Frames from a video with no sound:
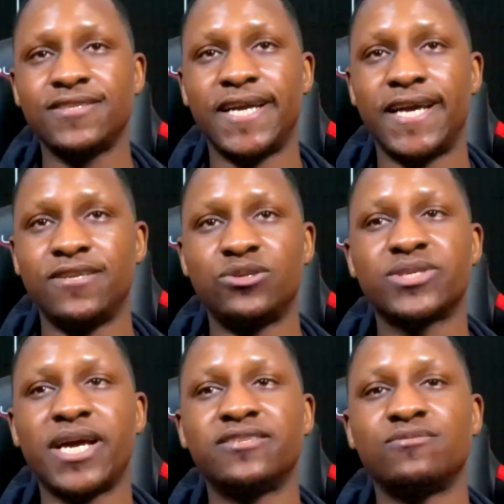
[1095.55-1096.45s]
And those
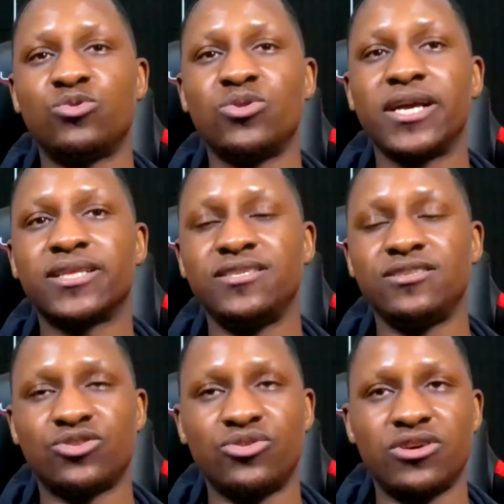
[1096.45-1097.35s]
guys are more likely to
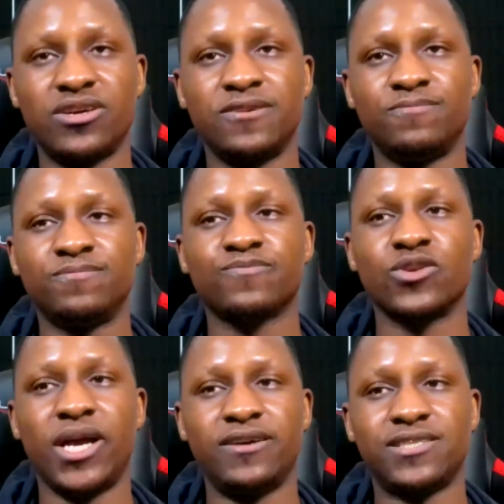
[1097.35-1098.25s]
turn on him
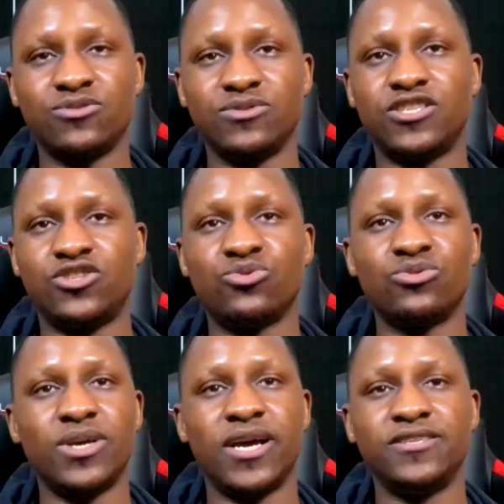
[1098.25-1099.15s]
as soon as
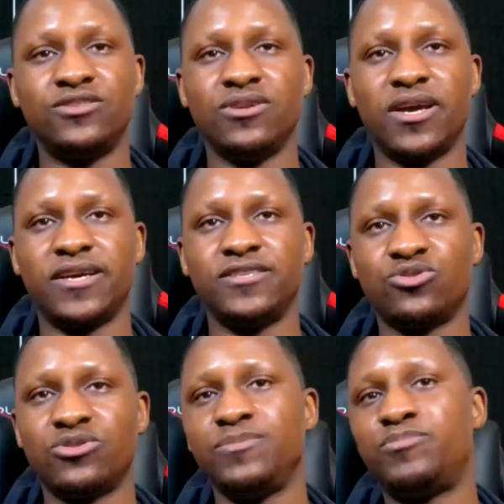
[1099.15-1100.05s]

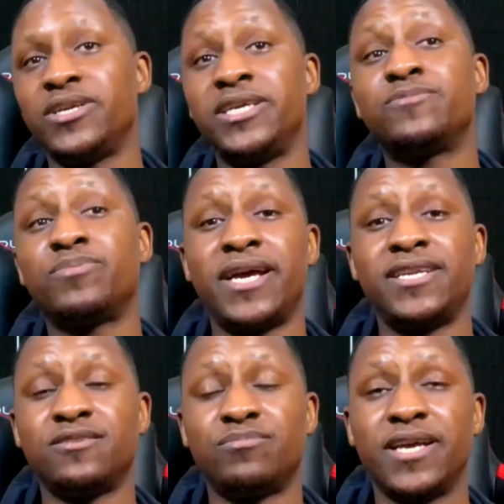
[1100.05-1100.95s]
Jordy put his plan
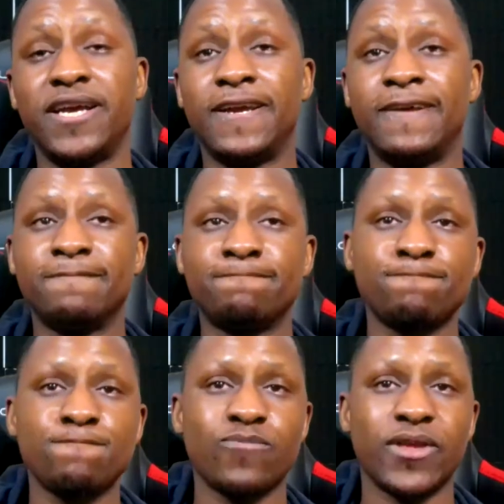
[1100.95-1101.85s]
into play.
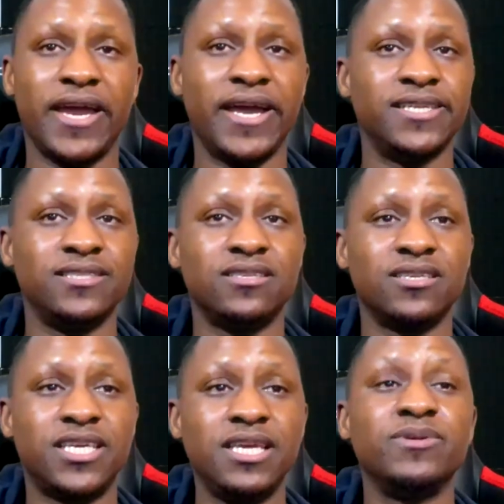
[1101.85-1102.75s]
And
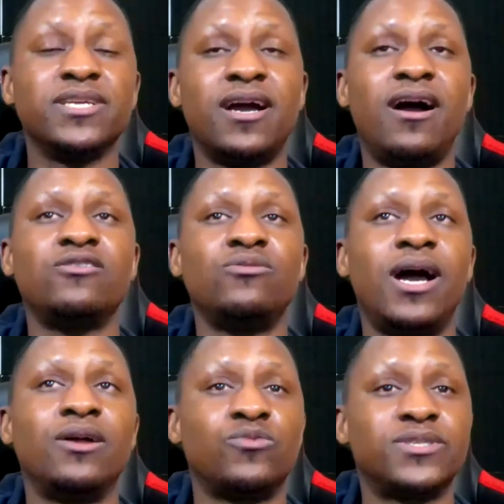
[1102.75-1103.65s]
keeping Khan
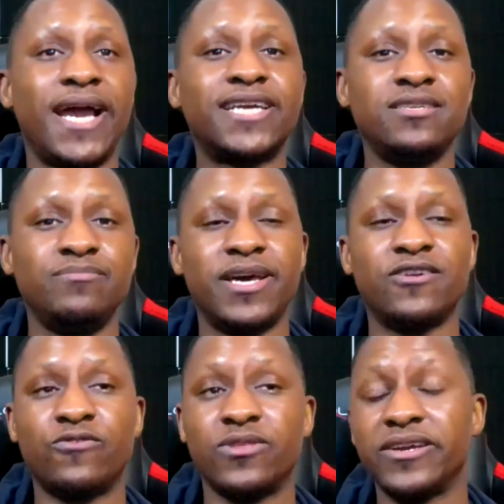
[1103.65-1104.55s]
around was actually better
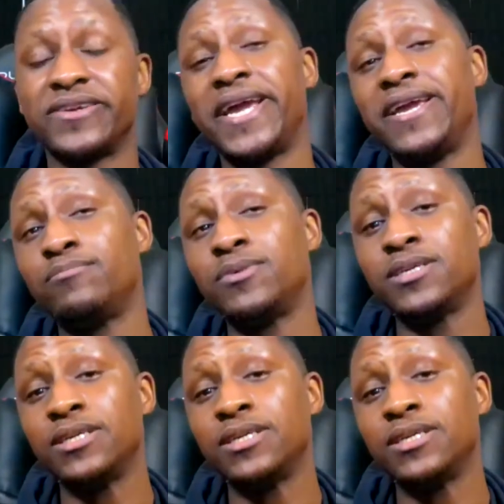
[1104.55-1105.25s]
for their game.